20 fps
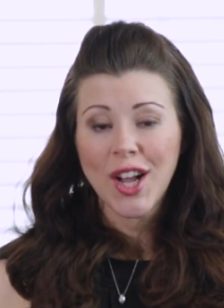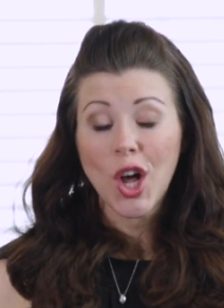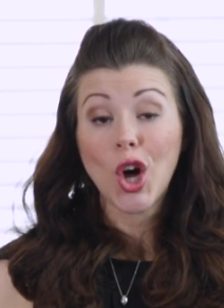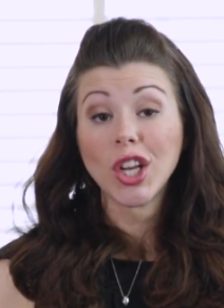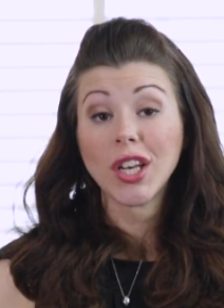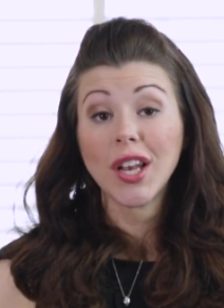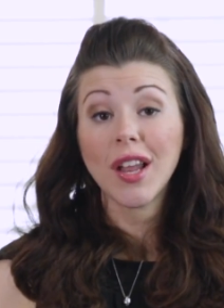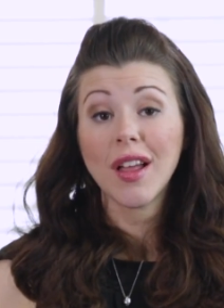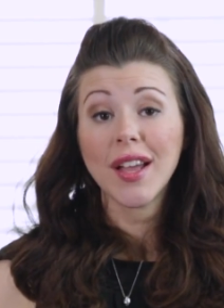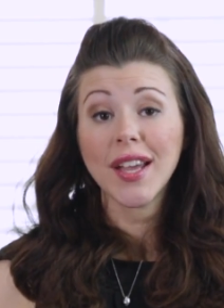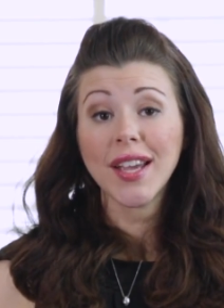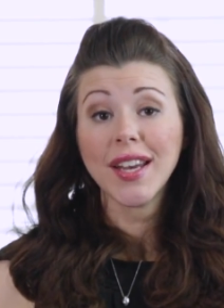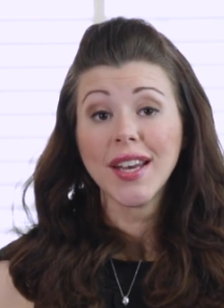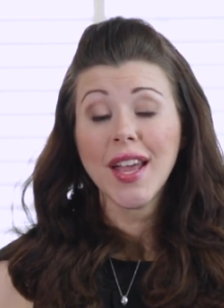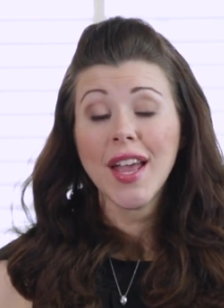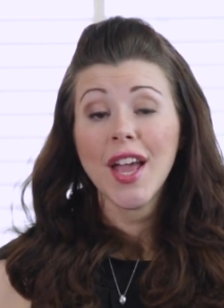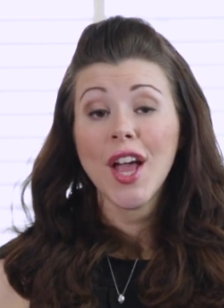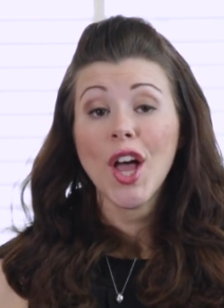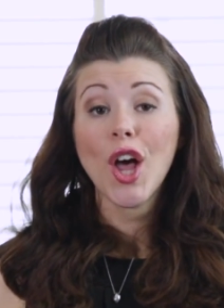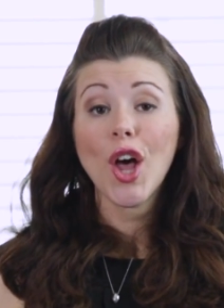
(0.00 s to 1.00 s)

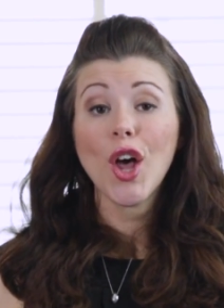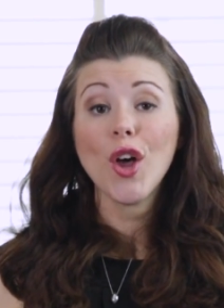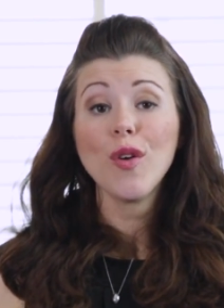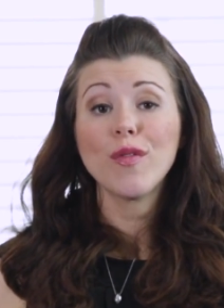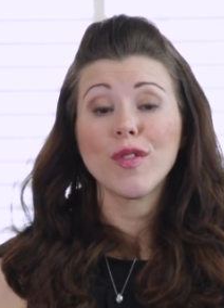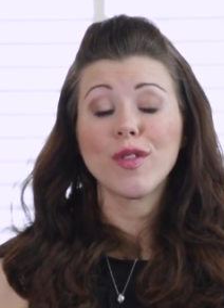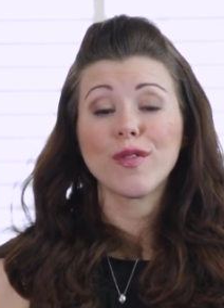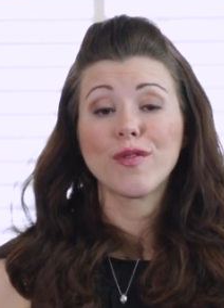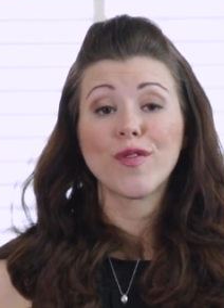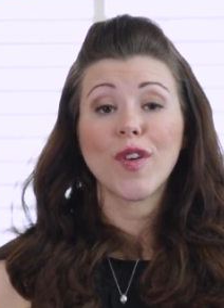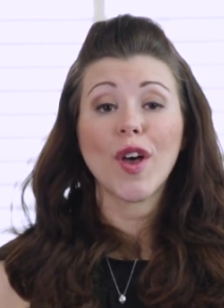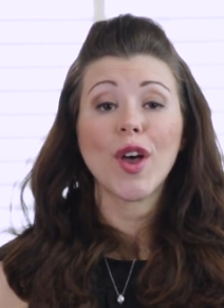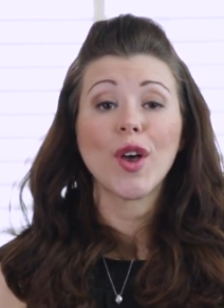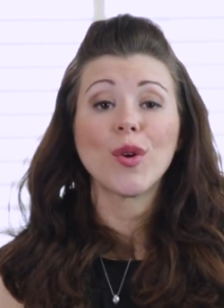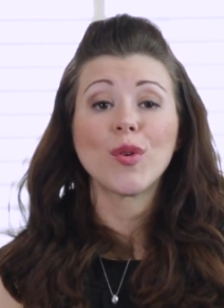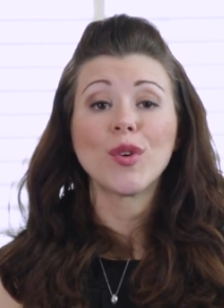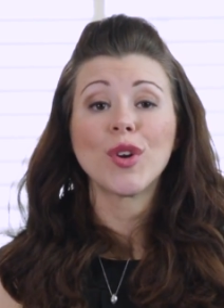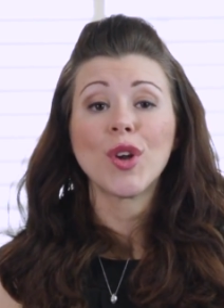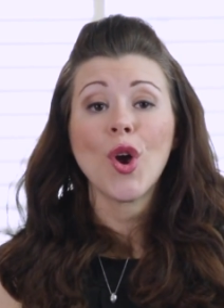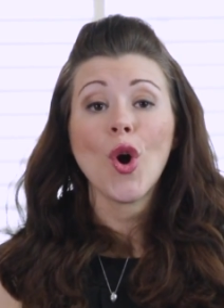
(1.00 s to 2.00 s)
Online, over the
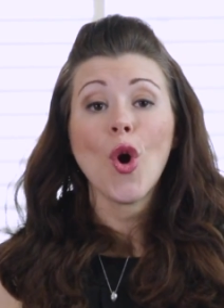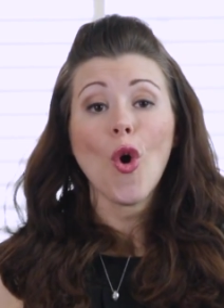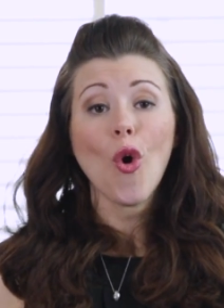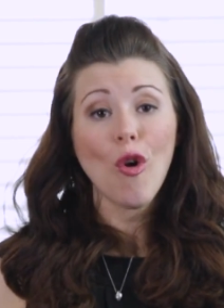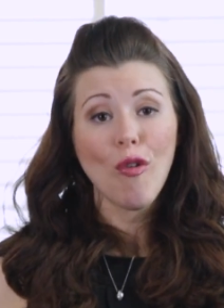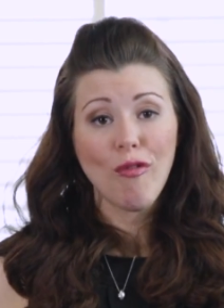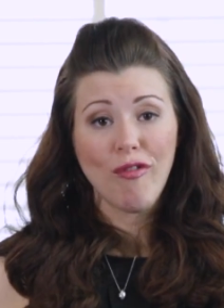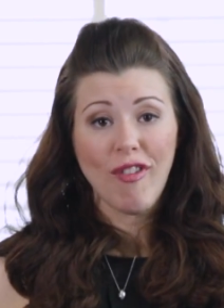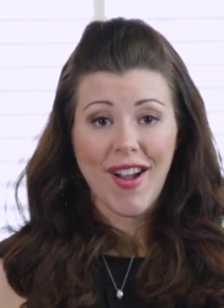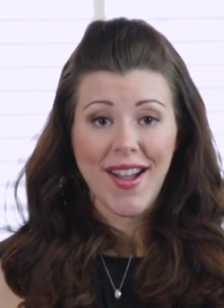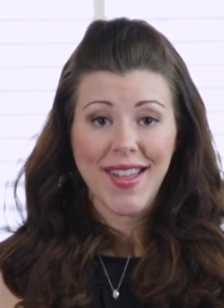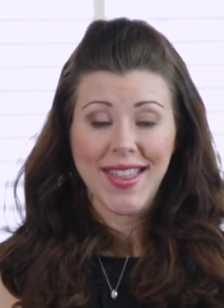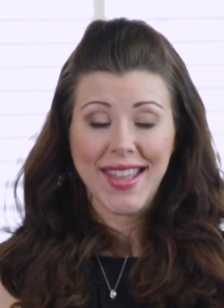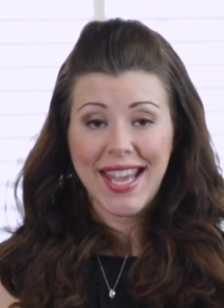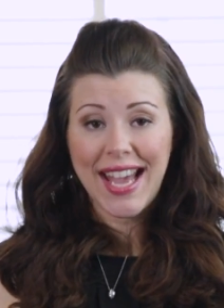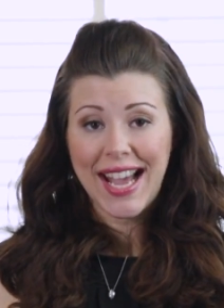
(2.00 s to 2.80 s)
phone, or via the